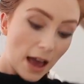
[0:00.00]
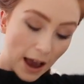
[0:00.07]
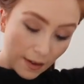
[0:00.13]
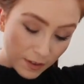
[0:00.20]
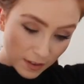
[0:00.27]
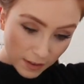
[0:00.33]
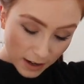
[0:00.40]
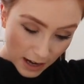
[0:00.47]

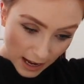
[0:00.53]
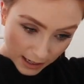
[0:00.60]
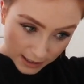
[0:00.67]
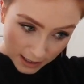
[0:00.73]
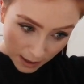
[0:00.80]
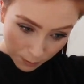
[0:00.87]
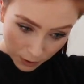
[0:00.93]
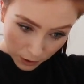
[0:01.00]
and then the next
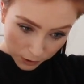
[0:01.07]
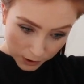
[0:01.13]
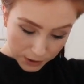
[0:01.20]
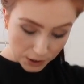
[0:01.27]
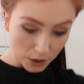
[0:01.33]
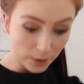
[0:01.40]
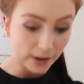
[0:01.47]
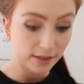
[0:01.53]
step we're going to
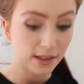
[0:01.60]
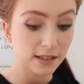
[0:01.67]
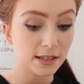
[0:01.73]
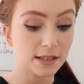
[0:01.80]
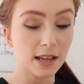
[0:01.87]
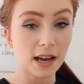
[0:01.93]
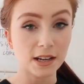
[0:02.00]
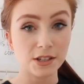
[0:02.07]
do, and this
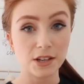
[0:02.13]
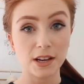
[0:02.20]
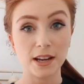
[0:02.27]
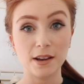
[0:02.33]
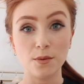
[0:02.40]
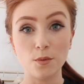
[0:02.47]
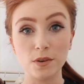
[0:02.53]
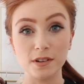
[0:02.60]
is
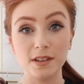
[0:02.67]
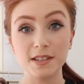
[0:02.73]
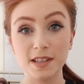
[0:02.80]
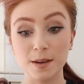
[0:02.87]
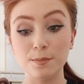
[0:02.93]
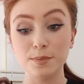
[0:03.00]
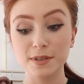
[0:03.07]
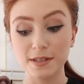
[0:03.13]
actually one of the
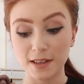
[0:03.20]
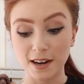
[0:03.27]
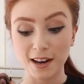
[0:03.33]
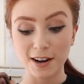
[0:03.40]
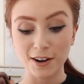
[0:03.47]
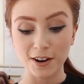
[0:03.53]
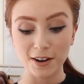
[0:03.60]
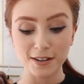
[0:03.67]
tips that
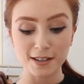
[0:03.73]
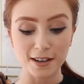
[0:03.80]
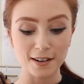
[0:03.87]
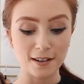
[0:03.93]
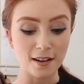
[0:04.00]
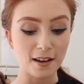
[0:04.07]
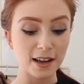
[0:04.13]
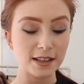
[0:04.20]
I learned
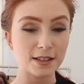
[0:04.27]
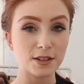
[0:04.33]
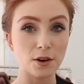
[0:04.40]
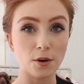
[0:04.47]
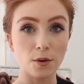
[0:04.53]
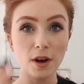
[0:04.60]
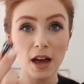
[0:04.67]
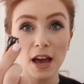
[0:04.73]
online.
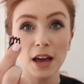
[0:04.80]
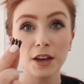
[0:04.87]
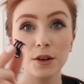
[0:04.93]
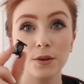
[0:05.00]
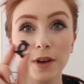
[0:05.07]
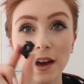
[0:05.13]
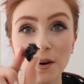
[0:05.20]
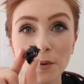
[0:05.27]
So
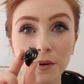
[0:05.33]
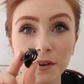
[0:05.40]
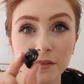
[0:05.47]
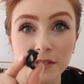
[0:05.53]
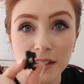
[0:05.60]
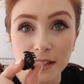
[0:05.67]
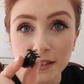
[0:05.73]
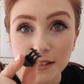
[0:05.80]
you get one
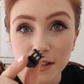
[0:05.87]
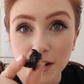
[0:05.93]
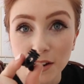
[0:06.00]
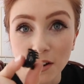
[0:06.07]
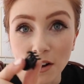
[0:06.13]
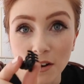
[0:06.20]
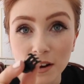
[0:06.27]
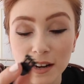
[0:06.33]
of these
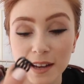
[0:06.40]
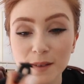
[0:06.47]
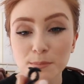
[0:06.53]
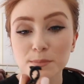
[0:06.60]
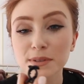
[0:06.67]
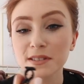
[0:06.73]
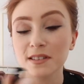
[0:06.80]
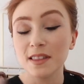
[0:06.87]
claw
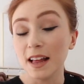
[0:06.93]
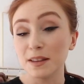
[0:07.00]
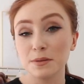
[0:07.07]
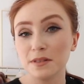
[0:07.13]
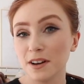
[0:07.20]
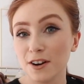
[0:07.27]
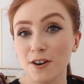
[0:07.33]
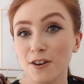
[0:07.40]
clips, that's
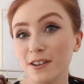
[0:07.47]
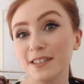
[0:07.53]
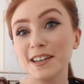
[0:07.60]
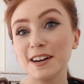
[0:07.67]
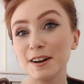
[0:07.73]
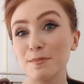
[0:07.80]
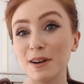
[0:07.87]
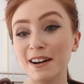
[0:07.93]
what they're called
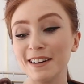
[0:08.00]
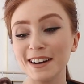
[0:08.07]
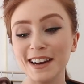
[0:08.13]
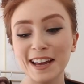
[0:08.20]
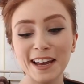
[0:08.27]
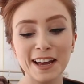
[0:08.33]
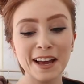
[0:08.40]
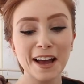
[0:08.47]
here
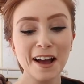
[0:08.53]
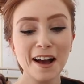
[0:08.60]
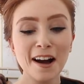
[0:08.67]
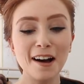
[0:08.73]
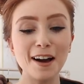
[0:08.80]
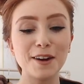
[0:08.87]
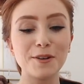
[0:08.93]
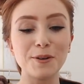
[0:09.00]
apparently.
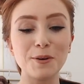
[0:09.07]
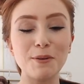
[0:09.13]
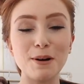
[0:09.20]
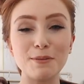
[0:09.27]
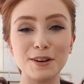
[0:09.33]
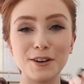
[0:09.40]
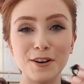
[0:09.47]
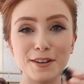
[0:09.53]
I don't know
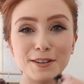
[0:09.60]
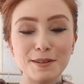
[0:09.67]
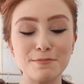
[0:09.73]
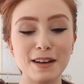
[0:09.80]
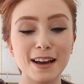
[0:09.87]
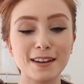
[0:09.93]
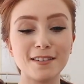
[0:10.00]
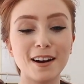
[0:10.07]
what we call them
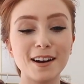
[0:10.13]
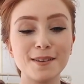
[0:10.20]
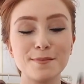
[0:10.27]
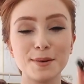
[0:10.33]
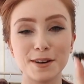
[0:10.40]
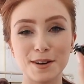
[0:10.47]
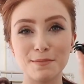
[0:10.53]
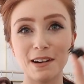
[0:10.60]
back in Ireland,
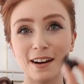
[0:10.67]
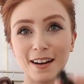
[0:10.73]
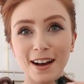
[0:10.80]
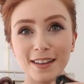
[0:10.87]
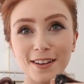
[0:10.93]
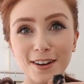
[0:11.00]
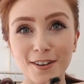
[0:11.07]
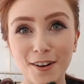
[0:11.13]
but in
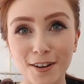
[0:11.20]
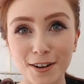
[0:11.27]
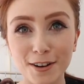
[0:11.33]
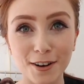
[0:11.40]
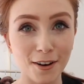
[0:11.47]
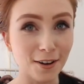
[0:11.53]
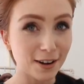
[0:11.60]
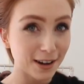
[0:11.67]
America they're called
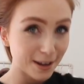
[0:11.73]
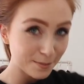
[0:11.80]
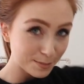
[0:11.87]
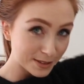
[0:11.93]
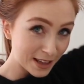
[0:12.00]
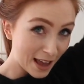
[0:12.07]
claw clips.